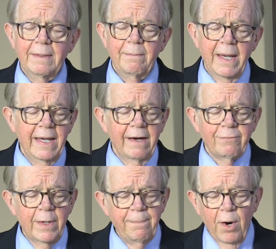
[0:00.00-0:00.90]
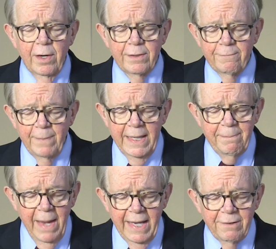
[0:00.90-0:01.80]
May every part of me
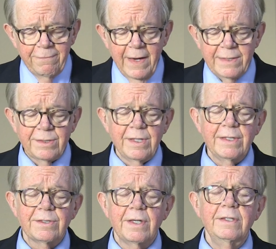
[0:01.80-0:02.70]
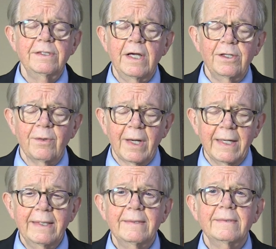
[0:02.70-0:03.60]
manifest this
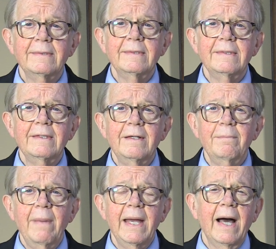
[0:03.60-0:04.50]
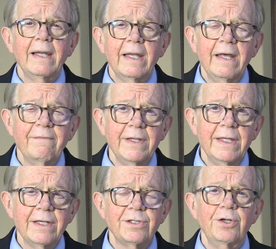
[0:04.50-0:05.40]
continually. May I live in
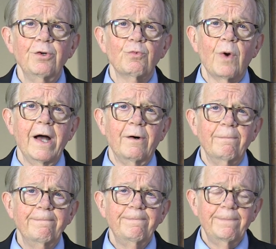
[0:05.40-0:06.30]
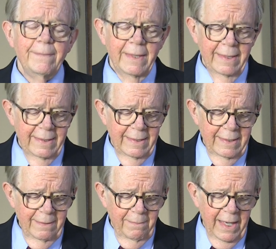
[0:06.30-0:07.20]
this new realm.
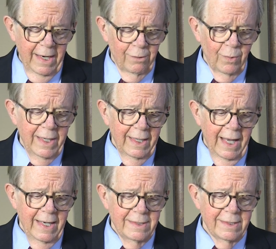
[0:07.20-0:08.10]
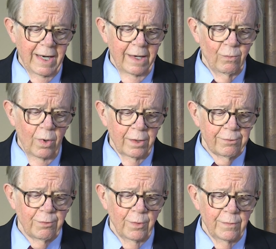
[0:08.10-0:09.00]
May I realize that I
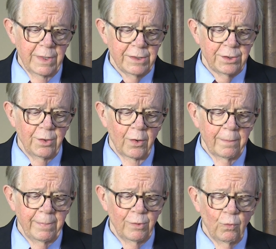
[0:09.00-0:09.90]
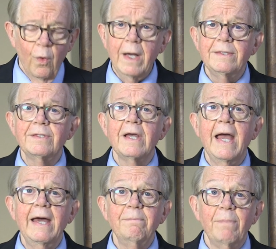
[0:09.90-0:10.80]
walk through this door but once,
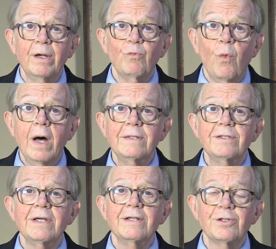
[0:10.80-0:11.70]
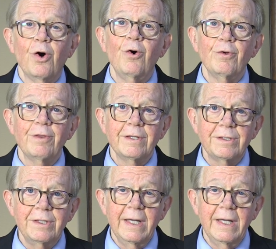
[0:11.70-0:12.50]
and but once is all that's